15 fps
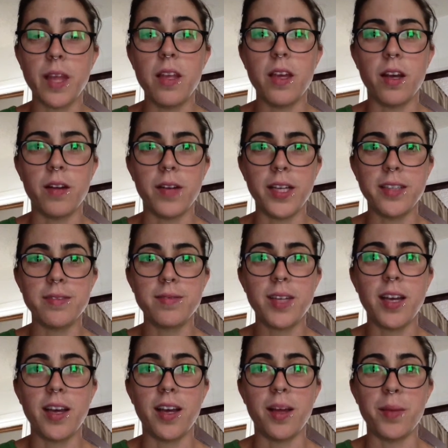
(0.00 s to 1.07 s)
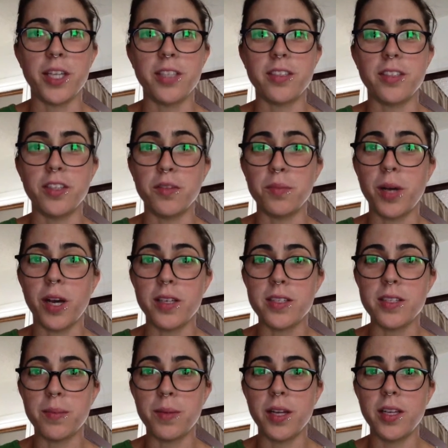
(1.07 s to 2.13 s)
All right, I imagine that you've paused
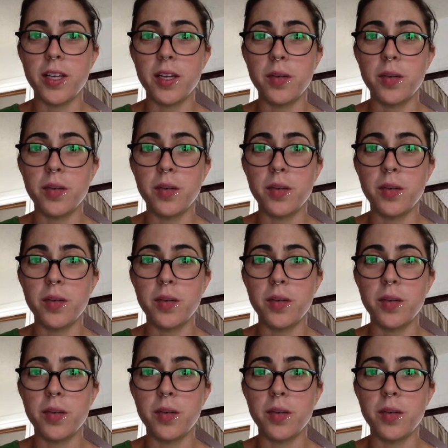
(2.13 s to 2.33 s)
it by now.